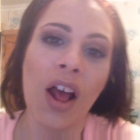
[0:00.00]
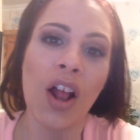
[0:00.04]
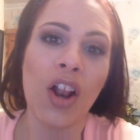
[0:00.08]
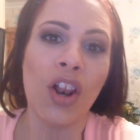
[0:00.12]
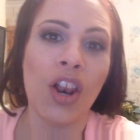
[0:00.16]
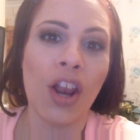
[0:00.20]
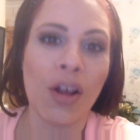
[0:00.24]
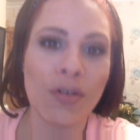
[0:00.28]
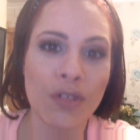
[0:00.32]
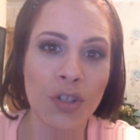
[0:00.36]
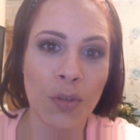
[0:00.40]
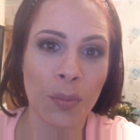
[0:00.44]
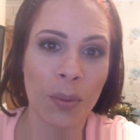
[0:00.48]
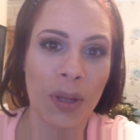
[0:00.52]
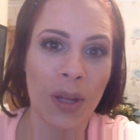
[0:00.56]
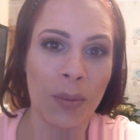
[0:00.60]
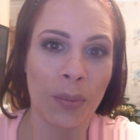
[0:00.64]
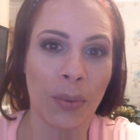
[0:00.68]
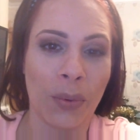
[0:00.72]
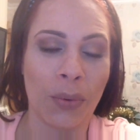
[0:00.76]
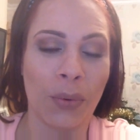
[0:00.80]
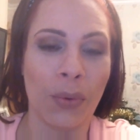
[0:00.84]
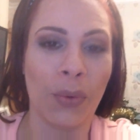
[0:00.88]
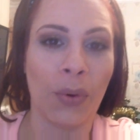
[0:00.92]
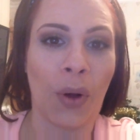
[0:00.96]
Loads of
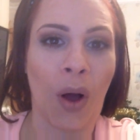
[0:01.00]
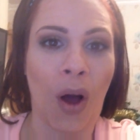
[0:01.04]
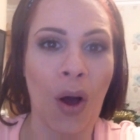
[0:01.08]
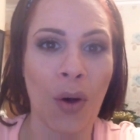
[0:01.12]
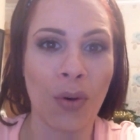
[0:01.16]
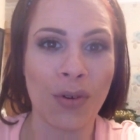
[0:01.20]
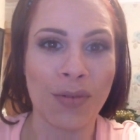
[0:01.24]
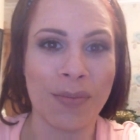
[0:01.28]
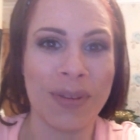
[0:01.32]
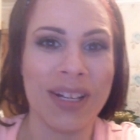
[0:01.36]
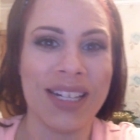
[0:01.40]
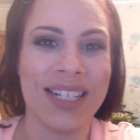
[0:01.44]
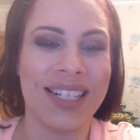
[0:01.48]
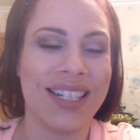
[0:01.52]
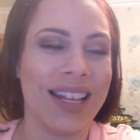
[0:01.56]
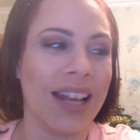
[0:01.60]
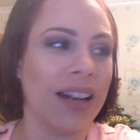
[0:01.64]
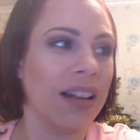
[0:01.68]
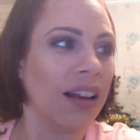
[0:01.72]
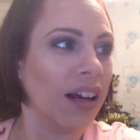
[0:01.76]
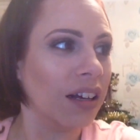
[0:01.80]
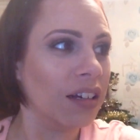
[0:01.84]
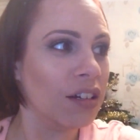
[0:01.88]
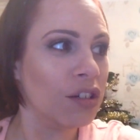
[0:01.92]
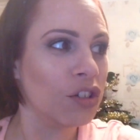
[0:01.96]
people got hold of me and
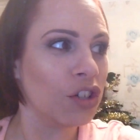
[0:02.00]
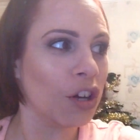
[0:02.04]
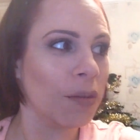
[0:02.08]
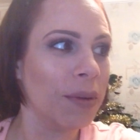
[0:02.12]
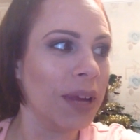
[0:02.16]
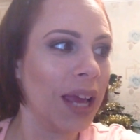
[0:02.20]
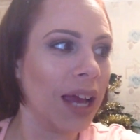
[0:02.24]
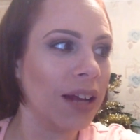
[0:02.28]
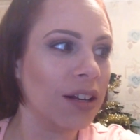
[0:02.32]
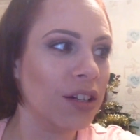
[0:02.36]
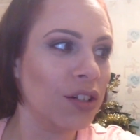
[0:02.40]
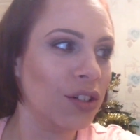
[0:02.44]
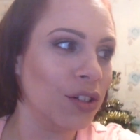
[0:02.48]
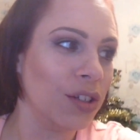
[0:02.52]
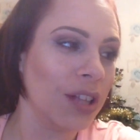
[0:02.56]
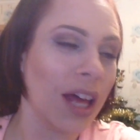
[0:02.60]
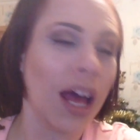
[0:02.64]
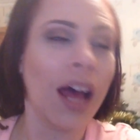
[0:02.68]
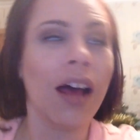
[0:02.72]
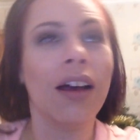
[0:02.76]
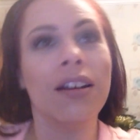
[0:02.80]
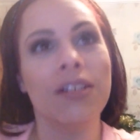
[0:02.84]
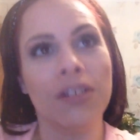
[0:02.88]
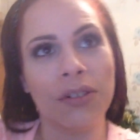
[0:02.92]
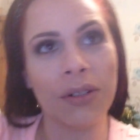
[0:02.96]
said, can you show me how to do
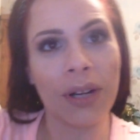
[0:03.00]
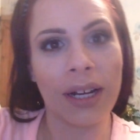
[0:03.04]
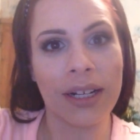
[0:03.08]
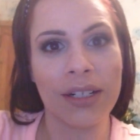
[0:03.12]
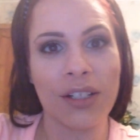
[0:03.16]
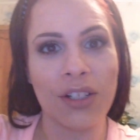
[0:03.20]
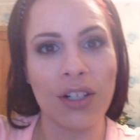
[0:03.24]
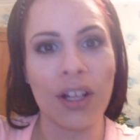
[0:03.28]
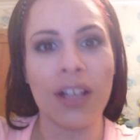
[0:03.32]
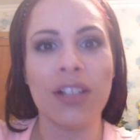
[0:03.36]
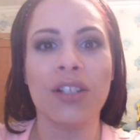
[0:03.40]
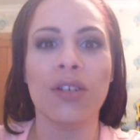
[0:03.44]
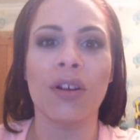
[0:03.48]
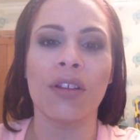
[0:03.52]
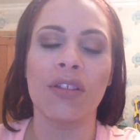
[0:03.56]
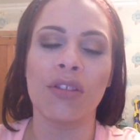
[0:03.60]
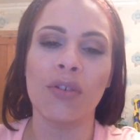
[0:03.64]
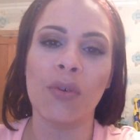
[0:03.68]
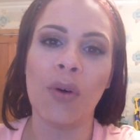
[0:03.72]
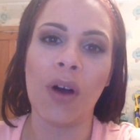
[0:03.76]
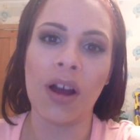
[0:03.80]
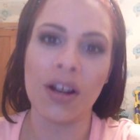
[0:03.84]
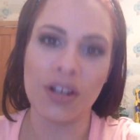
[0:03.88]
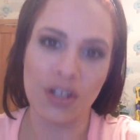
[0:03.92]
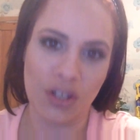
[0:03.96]
that? I don't know how to do that. So I
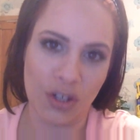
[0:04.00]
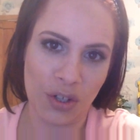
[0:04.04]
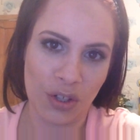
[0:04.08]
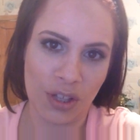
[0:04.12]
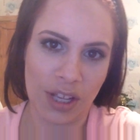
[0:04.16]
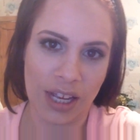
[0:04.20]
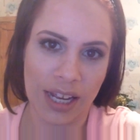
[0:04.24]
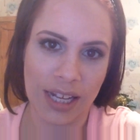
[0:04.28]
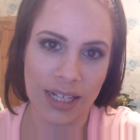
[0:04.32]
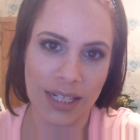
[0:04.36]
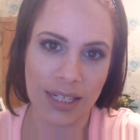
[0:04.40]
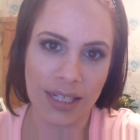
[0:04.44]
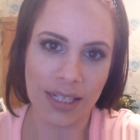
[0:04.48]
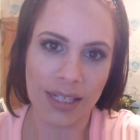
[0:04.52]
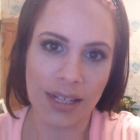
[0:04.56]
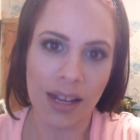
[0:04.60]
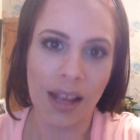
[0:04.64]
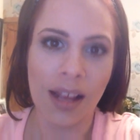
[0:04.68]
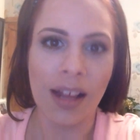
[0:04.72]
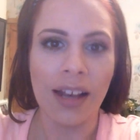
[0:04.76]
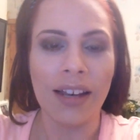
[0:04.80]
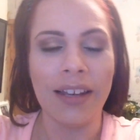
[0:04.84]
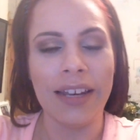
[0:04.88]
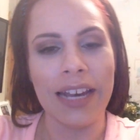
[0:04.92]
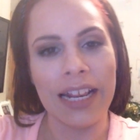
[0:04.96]
thought I'd do this
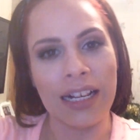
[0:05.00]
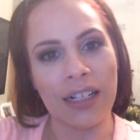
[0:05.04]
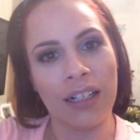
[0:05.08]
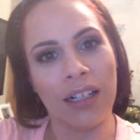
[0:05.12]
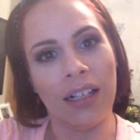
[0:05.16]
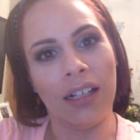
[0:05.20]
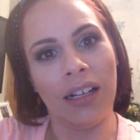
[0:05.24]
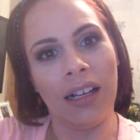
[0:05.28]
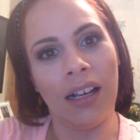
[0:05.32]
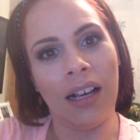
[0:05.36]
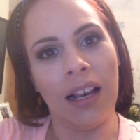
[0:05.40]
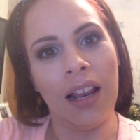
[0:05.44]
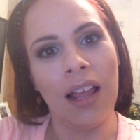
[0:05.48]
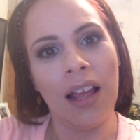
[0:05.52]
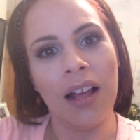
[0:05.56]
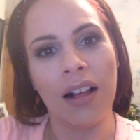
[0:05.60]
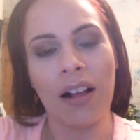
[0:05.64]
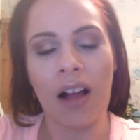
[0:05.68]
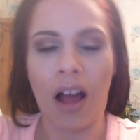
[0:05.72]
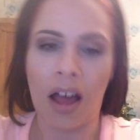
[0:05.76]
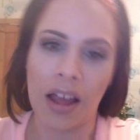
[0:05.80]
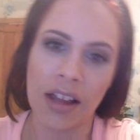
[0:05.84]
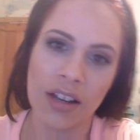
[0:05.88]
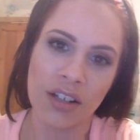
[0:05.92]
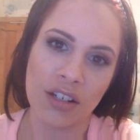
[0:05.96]
little
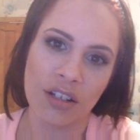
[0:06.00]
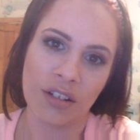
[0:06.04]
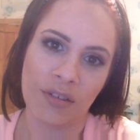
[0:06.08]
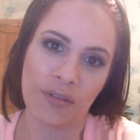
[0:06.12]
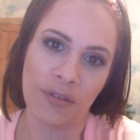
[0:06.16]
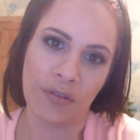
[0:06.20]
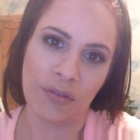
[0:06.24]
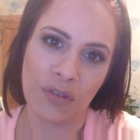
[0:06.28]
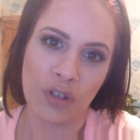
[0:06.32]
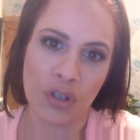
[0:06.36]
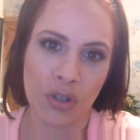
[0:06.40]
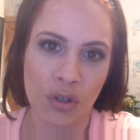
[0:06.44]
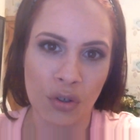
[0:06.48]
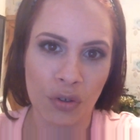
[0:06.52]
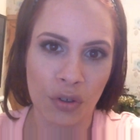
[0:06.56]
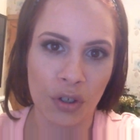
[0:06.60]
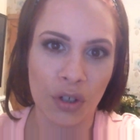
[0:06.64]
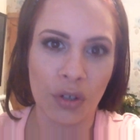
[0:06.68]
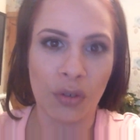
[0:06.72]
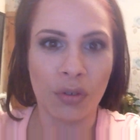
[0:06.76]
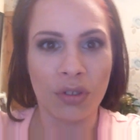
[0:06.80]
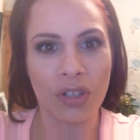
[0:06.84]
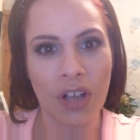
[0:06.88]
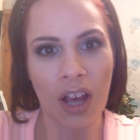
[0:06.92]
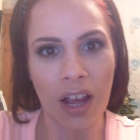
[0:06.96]
kind of
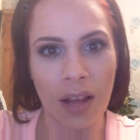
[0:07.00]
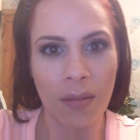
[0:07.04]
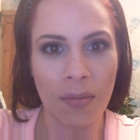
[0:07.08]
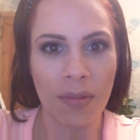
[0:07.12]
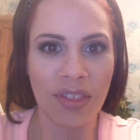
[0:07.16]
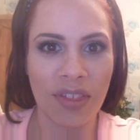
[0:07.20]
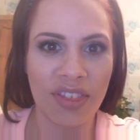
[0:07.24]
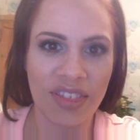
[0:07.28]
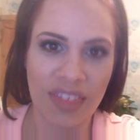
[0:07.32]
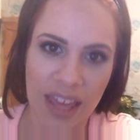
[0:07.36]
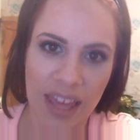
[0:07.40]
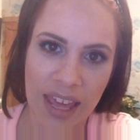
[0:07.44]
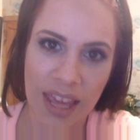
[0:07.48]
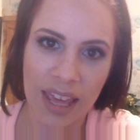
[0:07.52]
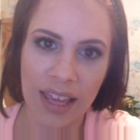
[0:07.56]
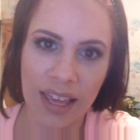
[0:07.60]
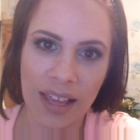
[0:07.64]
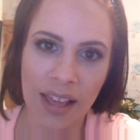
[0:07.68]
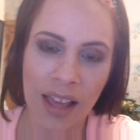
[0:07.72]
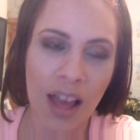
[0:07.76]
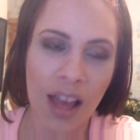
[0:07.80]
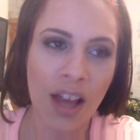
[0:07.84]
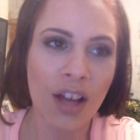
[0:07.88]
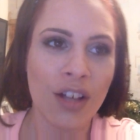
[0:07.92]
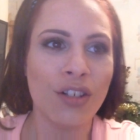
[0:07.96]
tutorial type
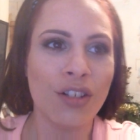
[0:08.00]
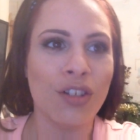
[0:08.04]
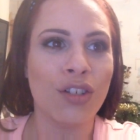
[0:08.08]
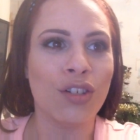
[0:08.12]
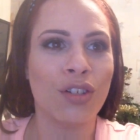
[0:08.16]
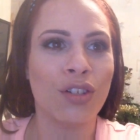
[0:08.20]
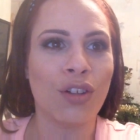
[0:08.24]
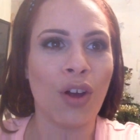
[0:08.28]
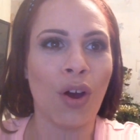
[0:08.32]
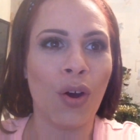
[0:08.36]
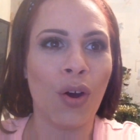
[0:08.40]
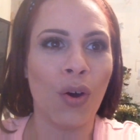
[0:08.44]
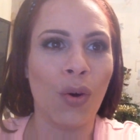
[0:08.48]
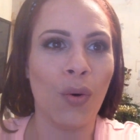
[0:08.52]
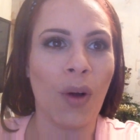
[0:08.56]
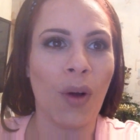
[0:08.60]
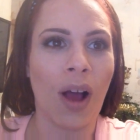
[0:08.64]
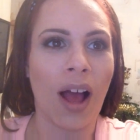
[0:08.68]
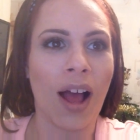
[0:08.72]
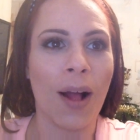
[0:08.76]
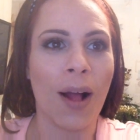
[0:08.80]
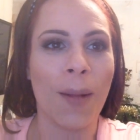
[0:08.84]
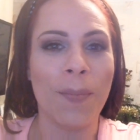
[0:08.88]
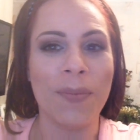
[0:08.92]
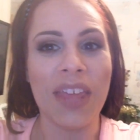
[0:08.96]
thing. So
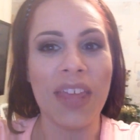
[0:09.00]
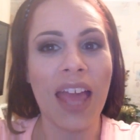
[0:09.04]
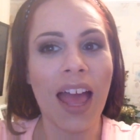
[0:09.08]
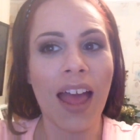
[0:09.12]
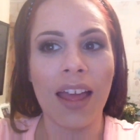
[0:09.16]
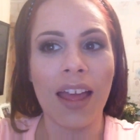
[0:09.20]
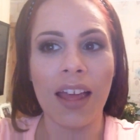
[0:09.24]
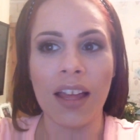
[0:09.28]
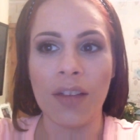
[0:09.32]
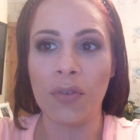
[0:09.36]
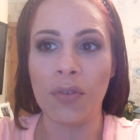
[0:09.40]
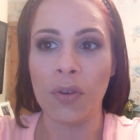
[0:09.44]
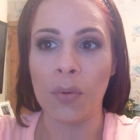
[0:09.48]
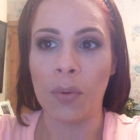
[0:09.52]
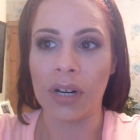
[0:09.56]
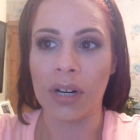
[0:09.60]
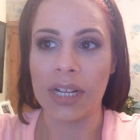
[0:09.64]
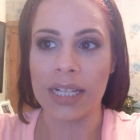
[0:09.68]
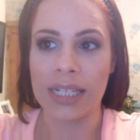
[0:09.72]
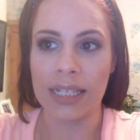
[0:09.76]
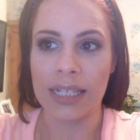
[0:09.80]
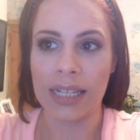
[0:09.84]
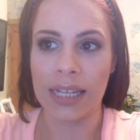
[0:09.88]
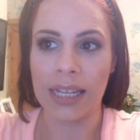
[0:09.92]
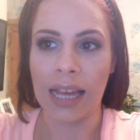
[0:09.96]
yeah, if you want to
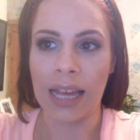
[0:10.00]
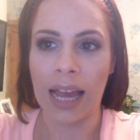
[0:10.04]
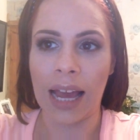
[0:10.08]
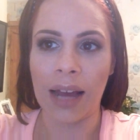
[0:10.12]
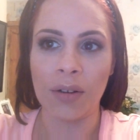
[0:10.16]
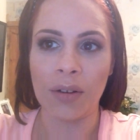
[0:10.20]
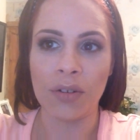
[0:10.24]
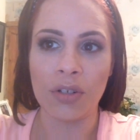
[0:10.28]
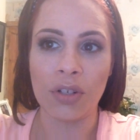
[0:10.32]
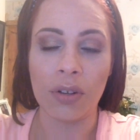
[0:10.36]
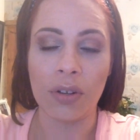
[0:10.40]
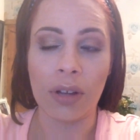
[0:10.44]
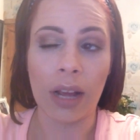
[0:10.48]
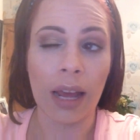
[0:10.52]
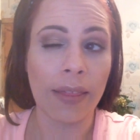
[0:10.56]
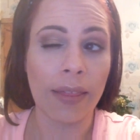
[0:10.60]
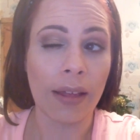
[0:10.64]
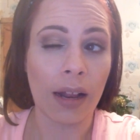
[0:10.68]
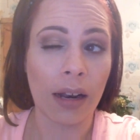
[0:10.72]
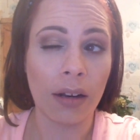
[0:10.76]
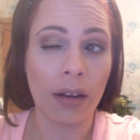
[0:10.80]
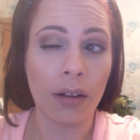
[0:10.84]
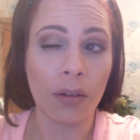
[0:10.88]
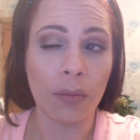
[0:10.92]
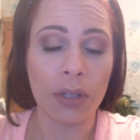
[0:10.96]
see how to get
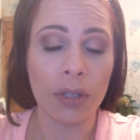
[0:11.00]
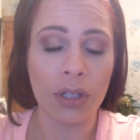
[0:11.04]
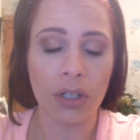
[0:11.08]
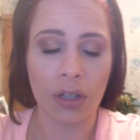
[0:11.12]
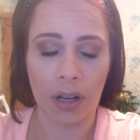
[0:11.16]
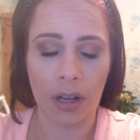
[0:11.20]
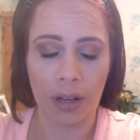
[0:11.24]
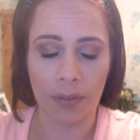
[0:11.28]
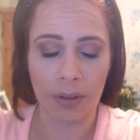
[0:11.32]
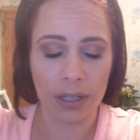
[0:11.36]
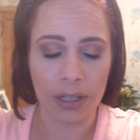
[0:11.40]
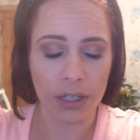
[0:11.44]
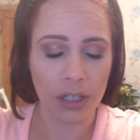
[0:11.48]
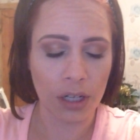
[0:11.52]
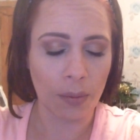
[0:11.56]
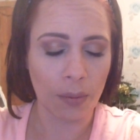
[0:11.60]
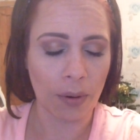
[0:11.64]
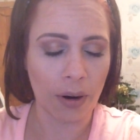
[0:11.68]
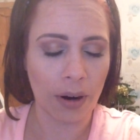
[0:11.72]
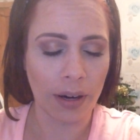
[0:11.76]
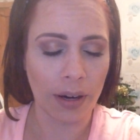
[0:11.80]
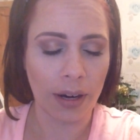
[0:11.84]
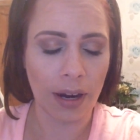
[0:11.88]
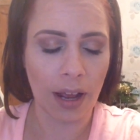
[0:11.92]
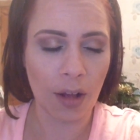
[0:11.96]
that look, which I'm actually
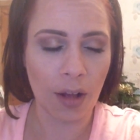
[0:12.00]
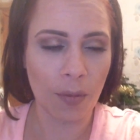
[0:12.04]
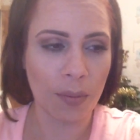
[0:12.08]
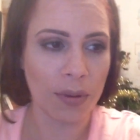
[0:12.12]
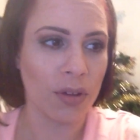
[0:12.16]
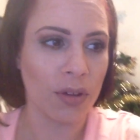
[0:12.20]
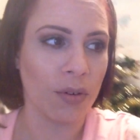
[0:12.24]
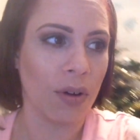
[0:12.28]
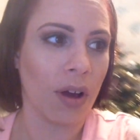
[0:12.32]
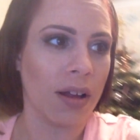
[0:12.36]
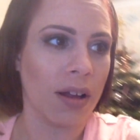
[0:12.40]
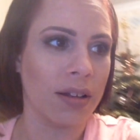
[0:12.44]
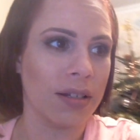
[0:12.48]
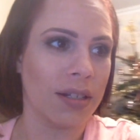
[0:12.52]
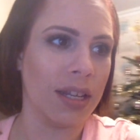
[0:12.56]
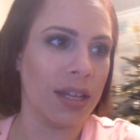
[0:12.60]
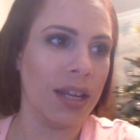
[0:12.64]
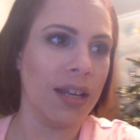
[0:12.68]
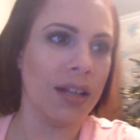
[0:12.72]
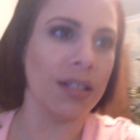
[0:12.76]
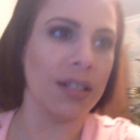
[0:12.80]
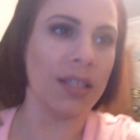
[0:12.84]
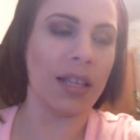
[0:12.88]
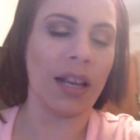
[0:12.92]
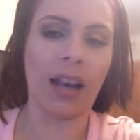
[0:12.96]
wearing now, but you can't see
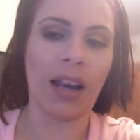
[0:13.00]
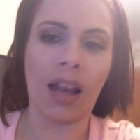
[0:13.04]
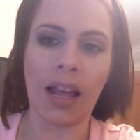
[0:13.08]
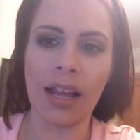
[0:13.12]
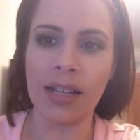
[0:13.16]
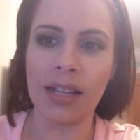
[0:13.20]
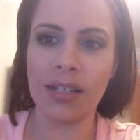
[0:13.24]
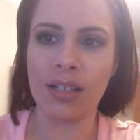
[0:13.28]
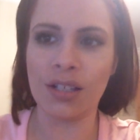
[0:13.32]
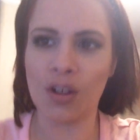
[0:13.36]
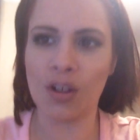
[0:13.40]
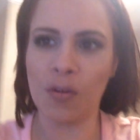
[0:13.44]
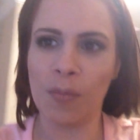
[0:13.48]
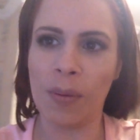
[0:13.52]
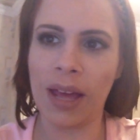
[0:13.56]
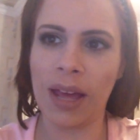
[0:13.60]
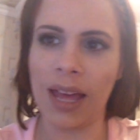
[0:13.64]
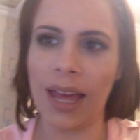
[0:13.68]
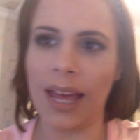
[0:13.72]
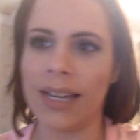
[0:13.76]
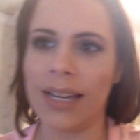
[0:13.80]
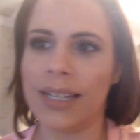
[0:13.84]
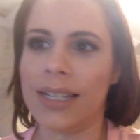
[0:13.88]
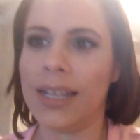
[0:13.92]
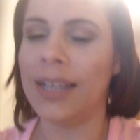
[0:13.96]
because the light is so
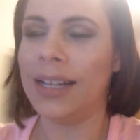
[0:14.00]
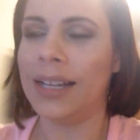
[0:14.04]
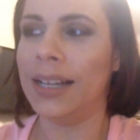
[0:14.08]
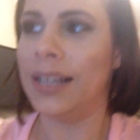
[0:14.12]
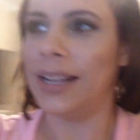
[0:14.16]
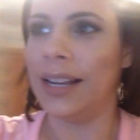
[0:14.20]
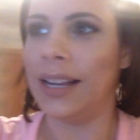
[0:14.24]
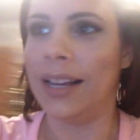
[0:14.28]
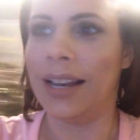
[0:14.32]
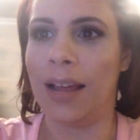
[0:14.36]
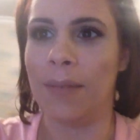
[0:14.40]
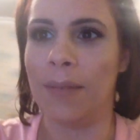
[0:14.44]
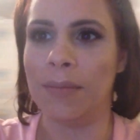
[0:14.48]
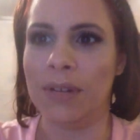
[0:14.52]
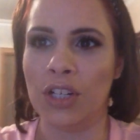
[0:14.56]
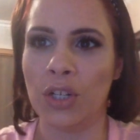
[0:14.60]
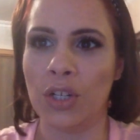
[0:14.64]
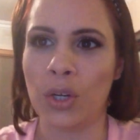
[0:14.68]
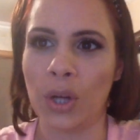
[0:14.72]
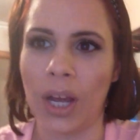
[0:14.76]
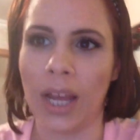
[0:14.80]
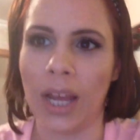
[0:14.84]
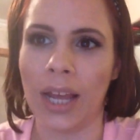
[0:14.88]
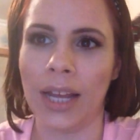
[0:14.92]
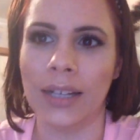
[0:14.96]
bad. Let me
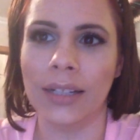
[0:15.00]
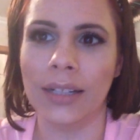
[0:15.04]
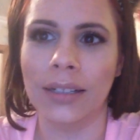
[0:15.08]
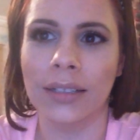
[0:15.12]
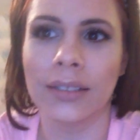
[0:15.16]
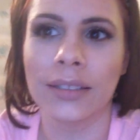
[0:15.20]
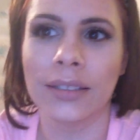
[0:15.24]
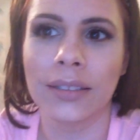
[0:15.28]
try and...